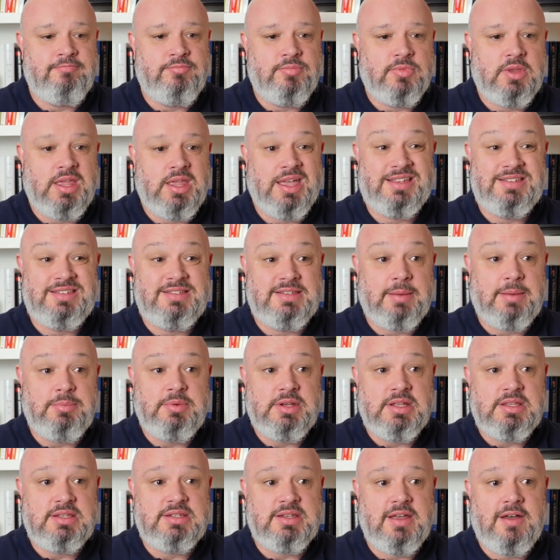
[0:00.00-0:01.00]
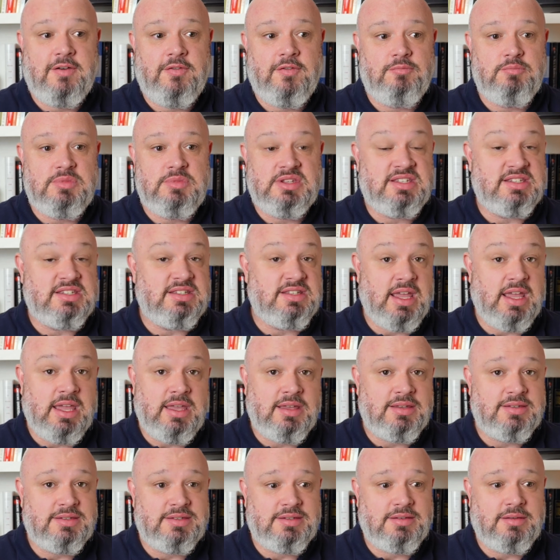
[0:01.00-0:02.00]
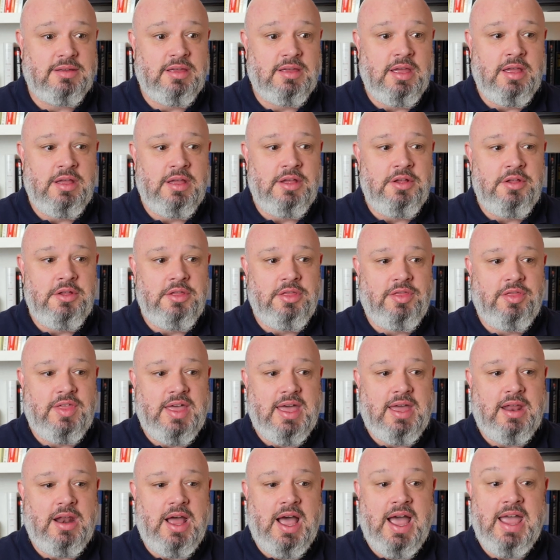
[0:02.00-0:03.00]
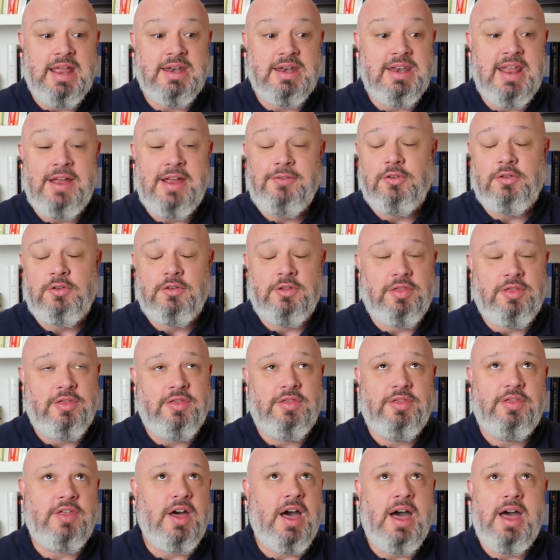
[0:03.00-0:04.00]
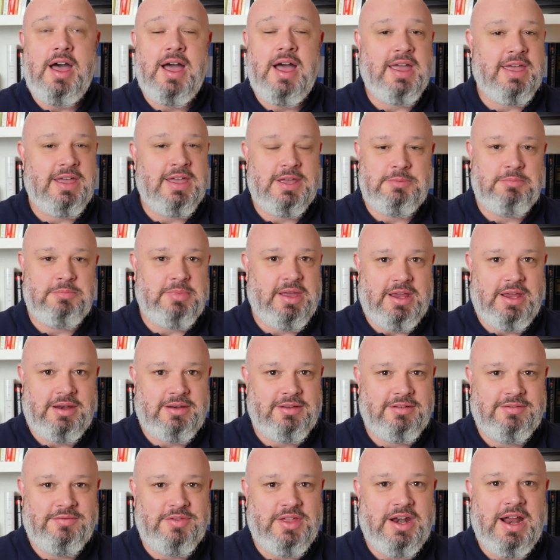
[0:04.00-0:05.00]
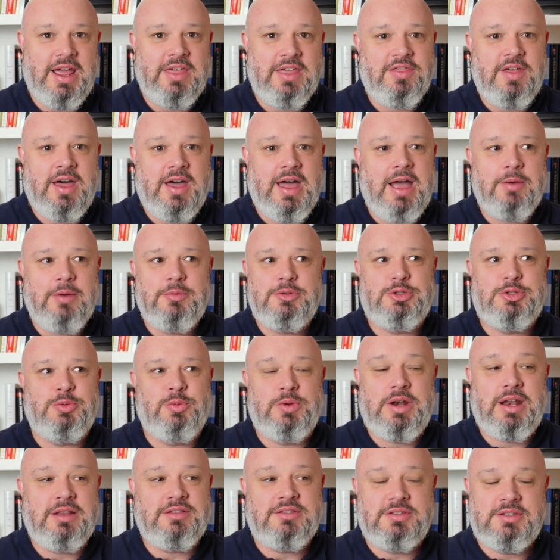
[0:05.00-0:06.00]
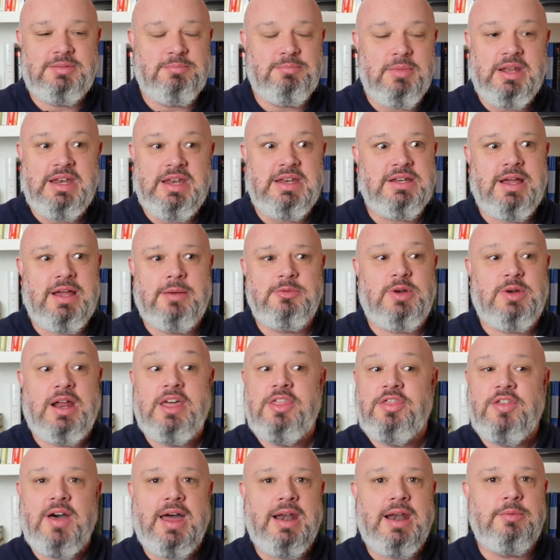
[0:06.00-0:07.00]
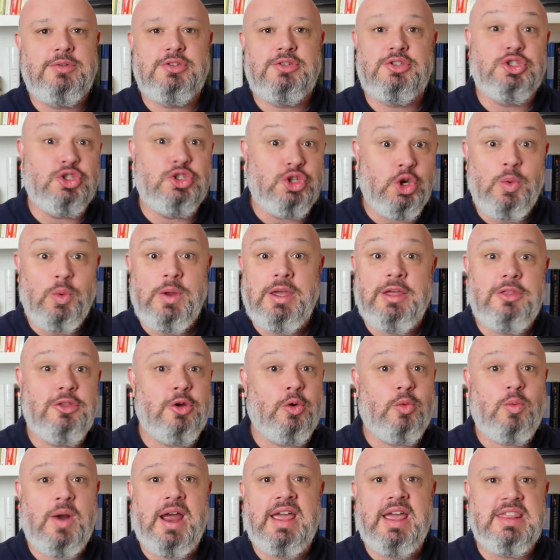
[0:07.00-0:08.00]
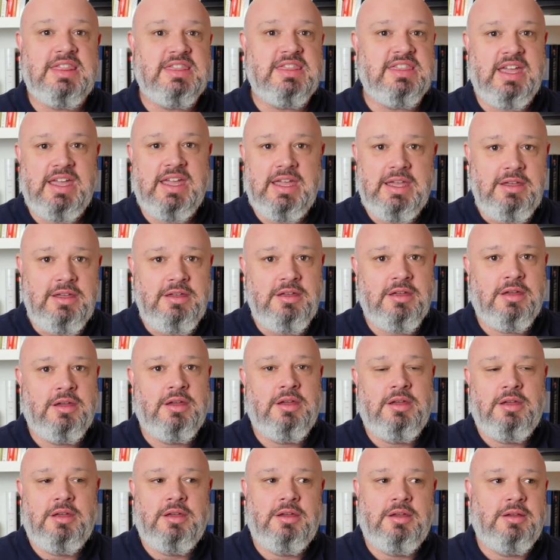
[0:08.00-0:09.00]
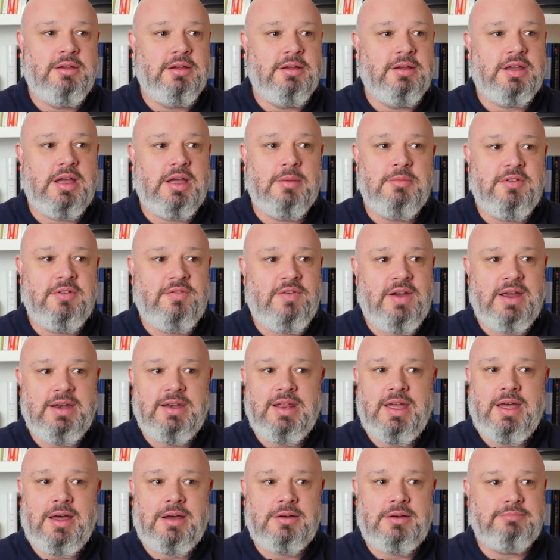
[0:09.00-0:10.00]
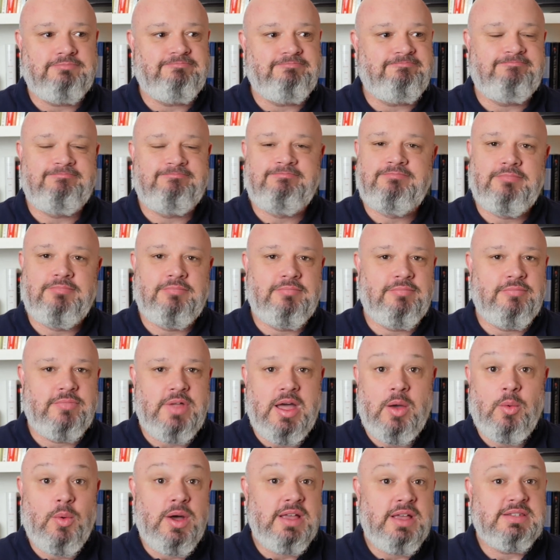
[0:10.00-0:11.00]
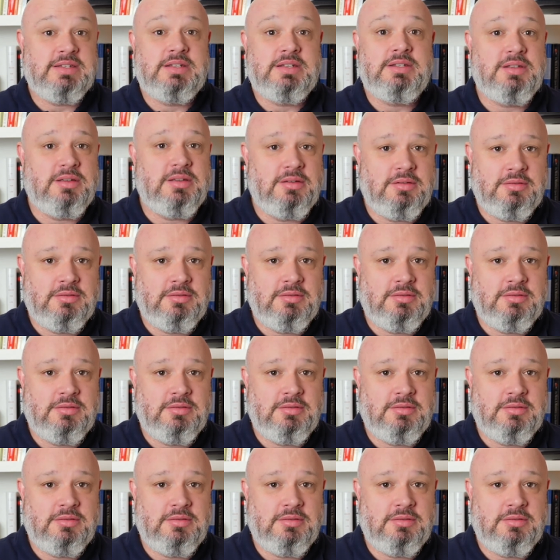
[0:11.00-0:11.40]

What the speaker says: acceptance of mistakes that I never thought I had made. That I thought I was, many times when I thought I was doing the right thing, come to find out, I wasn't.